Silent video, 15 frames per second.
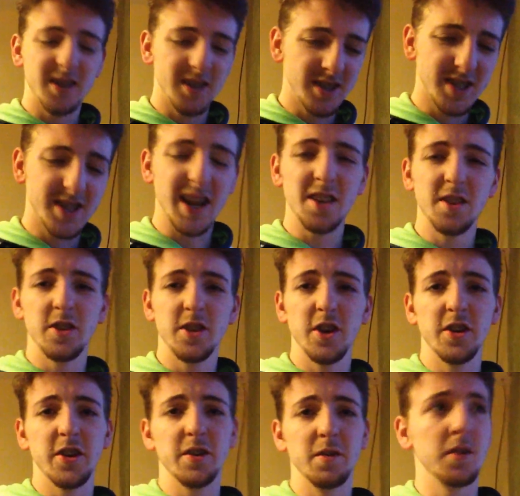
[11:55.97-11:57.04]

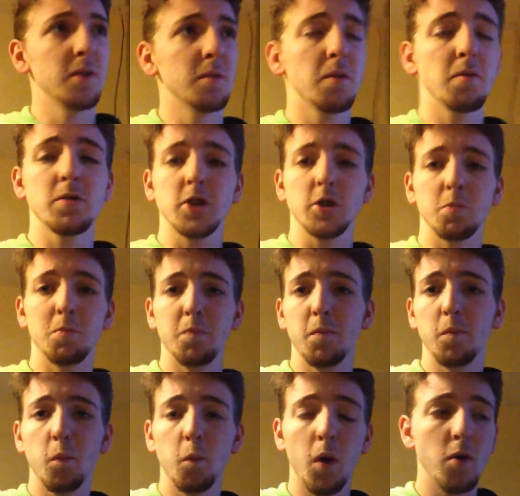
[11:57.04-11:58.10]
standard and we were just
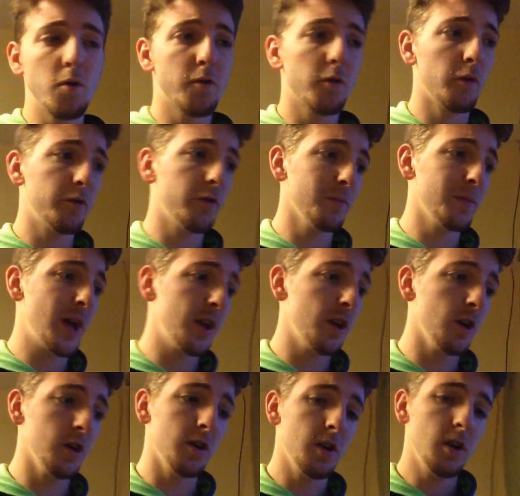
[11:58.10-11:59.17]
woeful from then
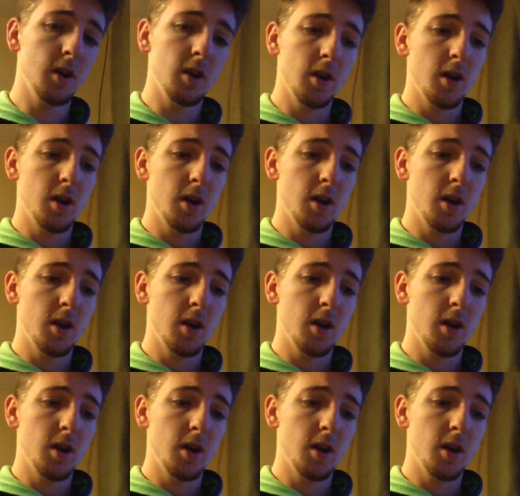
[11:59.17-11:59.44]
on.